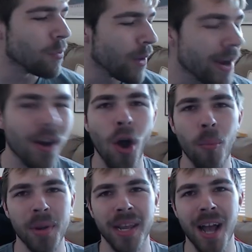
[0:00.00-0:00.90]
we are
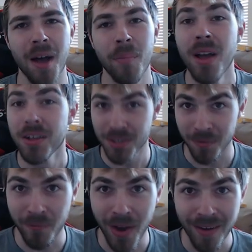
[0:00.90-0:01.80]
opening up
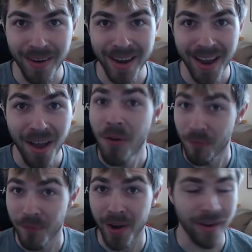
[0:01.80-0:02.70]
some very,
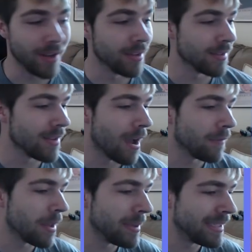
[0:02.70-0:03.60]
very good
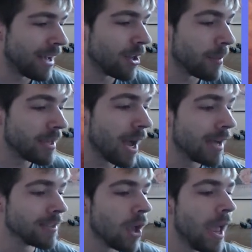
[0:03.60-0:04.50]
stuff, let me tell you,
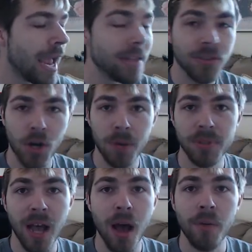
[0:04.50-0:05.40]
because in
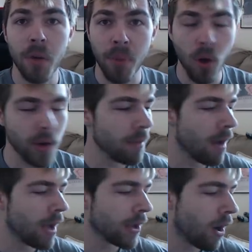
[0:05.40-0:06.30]
terms of
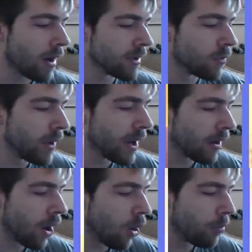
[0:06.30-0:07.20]
Pokemon cards, we
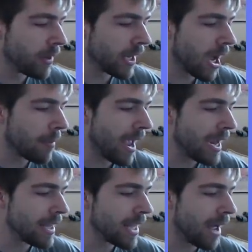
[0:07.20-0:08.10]
are opening up
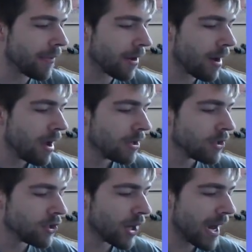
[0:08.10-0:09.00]
another
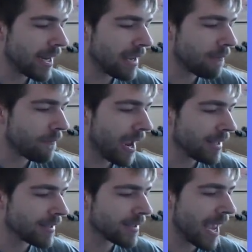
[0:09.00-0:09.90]
Shining
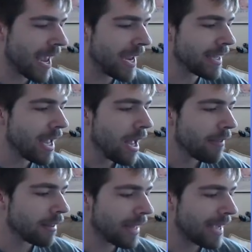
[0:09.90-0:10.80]
Fates 10.
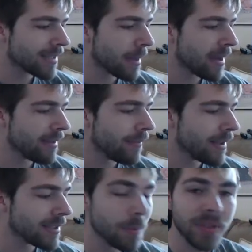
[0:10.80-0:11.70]
The last time I did
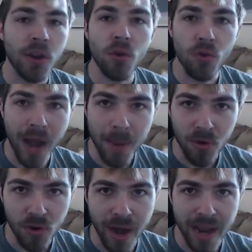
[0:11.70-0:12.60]
this, it was a
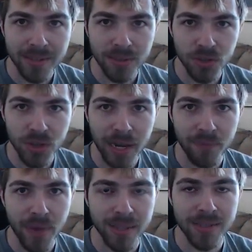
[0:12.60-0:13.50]
Cramorant
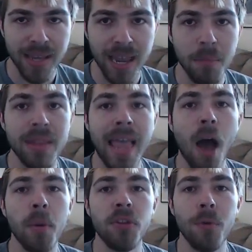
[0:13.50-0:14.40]
Shining Fates 10, but
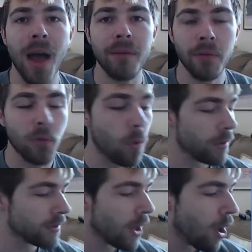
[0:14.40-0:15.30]
now we do have, of
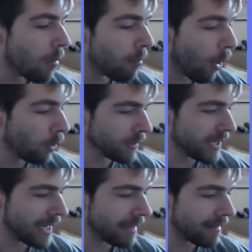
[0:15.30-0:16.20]
course,
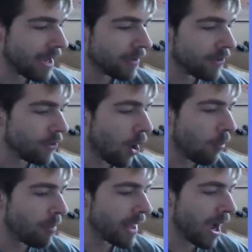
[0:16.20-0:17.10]
Boltund to
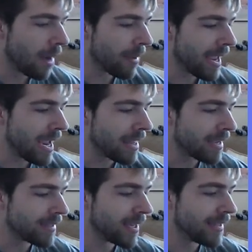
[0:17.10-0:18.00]
open up
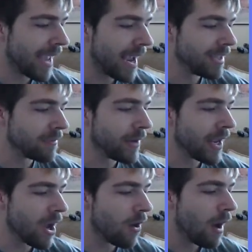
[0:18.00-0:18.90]
in today's
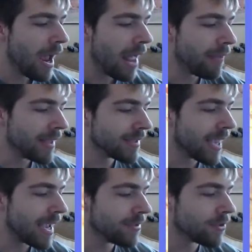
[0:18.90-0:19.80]
video. And these
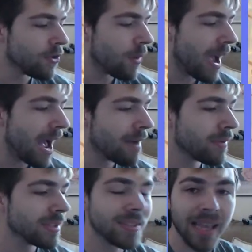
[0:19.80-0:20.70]
10s do
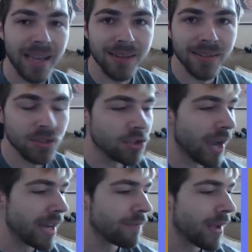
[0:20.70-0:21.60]
have six
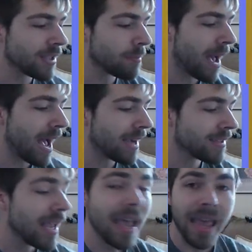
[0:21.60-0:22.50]
Shining Fates
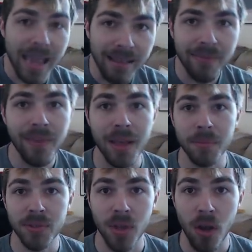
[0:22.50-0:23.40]
packs in
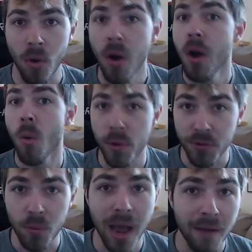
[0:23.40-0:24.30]
them, so we
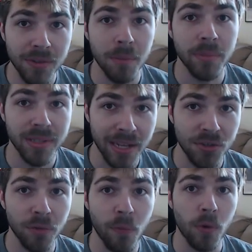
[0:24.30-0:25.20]
do have some
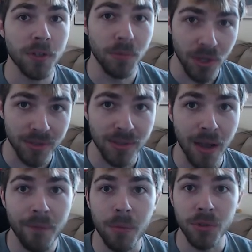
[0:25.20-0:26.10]
potential for some good
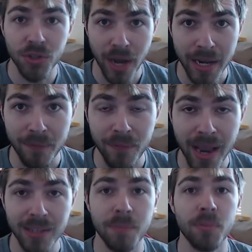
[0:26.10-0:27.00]
stuff from Shining
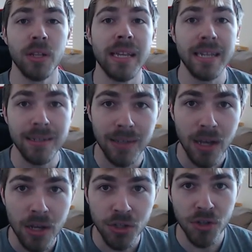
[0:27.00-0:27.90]
Fates. Please,
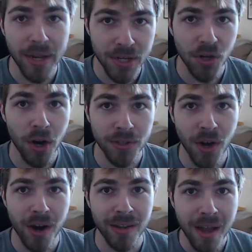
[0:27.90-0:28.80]
Shiny
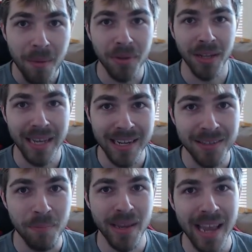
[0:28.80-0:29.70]
Charizard,
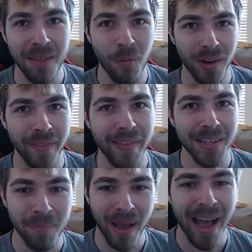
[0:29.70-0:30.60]
please be in one of
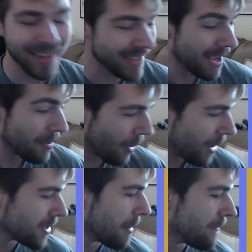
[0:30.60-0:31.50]
these packs.
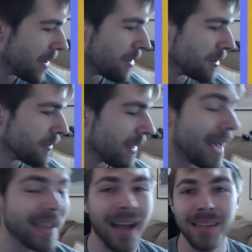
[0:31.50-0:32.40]
Crossing my fingers for
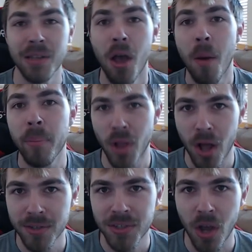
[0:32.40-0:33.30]
that, guys. But
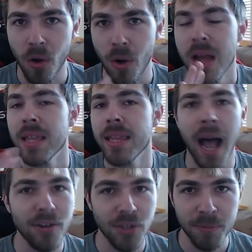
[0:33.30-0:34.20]
also,
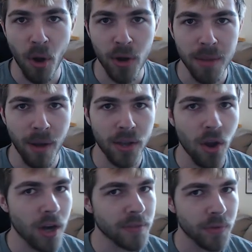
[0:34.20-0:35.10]
not just Pokemon
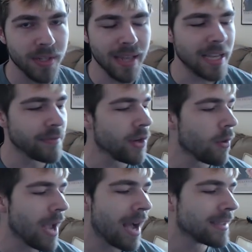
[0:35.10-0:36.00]
cards for today's
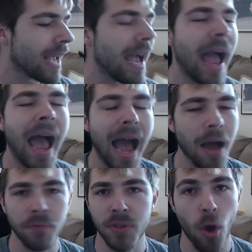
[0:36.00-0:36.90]
video, guys. I
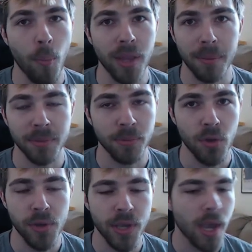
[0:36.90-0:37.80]
have to open up some
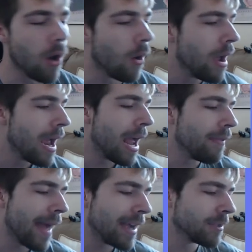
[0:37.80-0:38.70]
Yu-Gi-Oh!
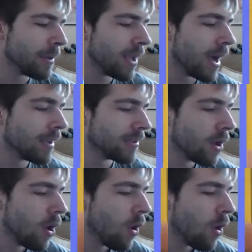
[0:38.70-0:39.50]
And that is because